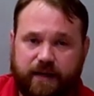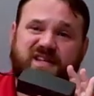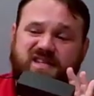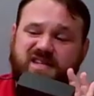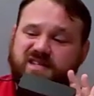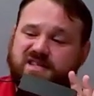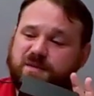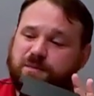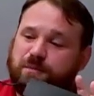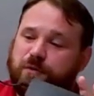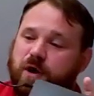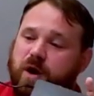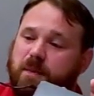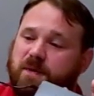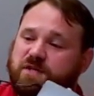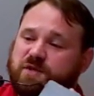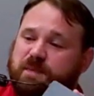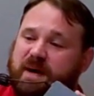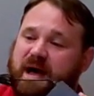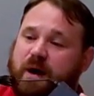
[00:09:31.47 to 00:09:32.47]
This is the
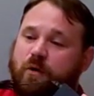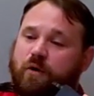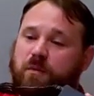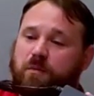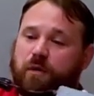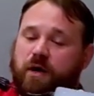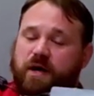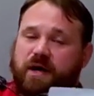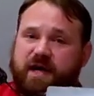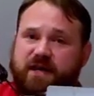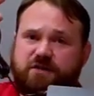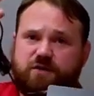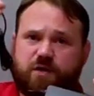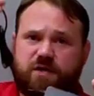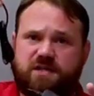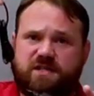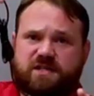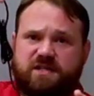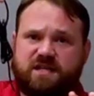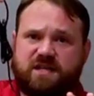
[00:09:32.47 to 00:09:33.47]
promised power brick.
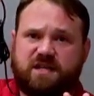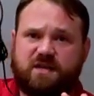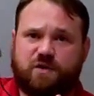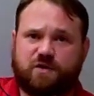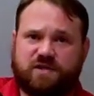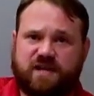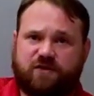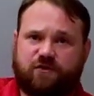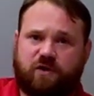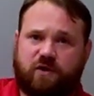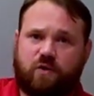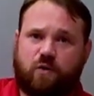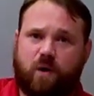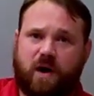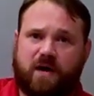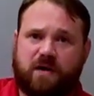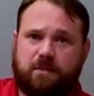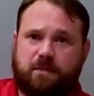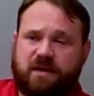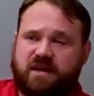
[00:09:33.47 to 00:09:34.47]
As you can see, there's actually
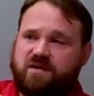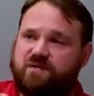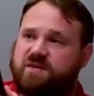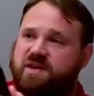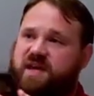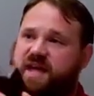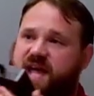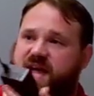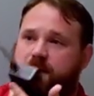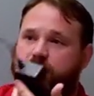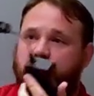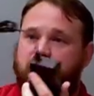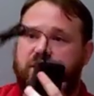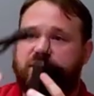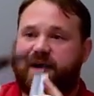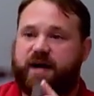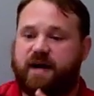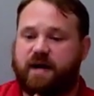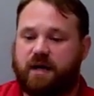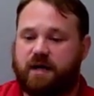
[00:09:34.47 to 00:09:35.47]
quite a bit of
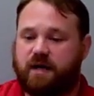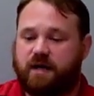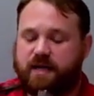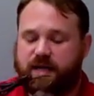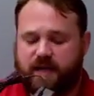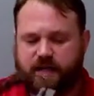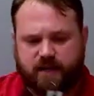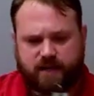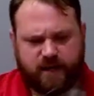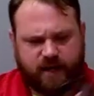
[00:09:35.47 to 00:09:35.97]
cable there.